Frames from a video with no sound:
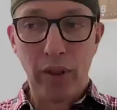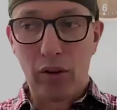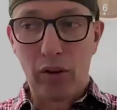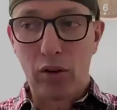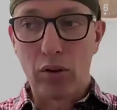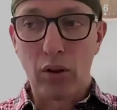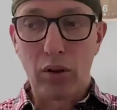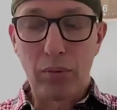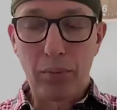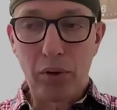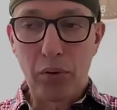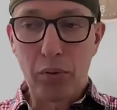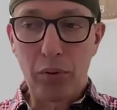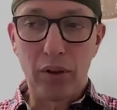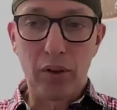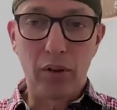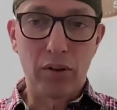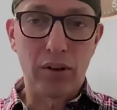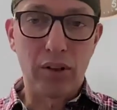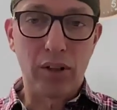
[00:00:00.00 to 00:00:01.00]
the dog
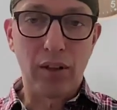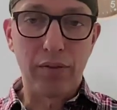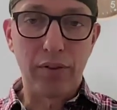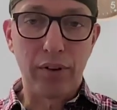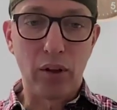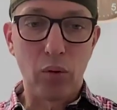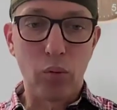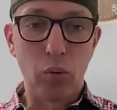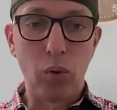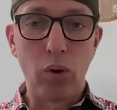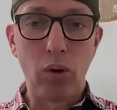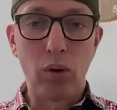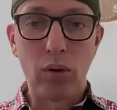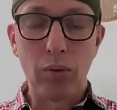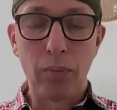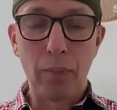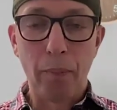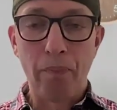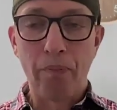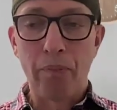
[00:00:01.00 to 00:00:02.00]
between yourself and the
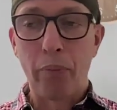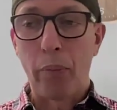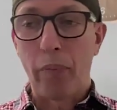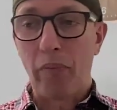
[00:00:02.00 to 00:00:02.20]
wall,